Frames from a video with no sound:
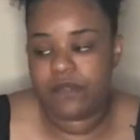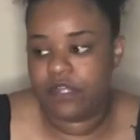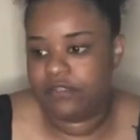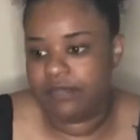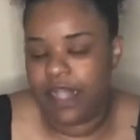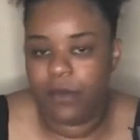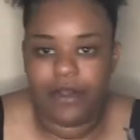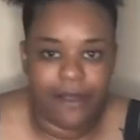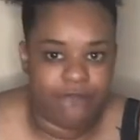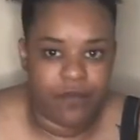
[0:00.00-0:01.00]
So I'm like,
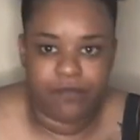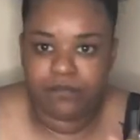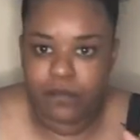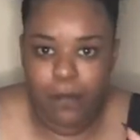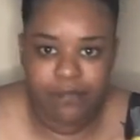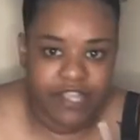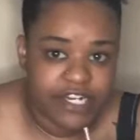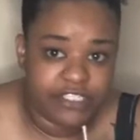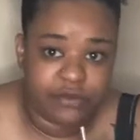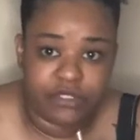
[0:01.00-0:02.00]
whatever.
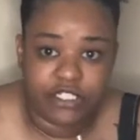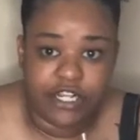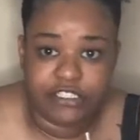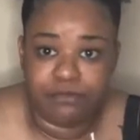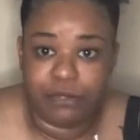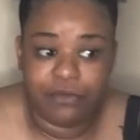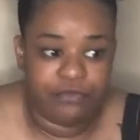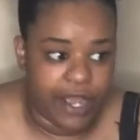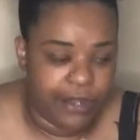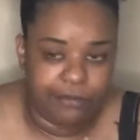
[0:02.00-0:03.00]
It is what it is. Bro
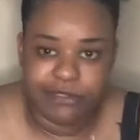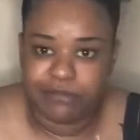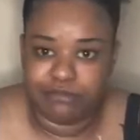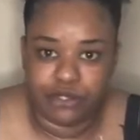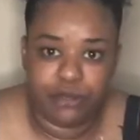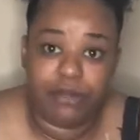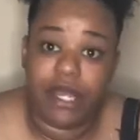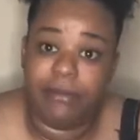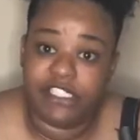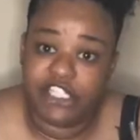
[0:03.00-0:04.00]
fired me. Boom,
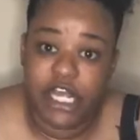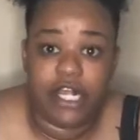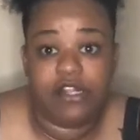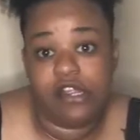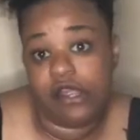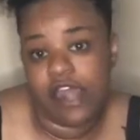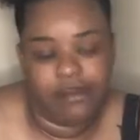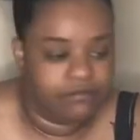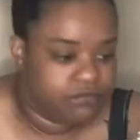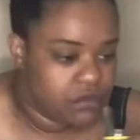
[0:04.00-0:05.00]
got my check,
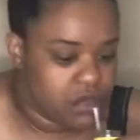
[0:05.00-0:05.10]
left.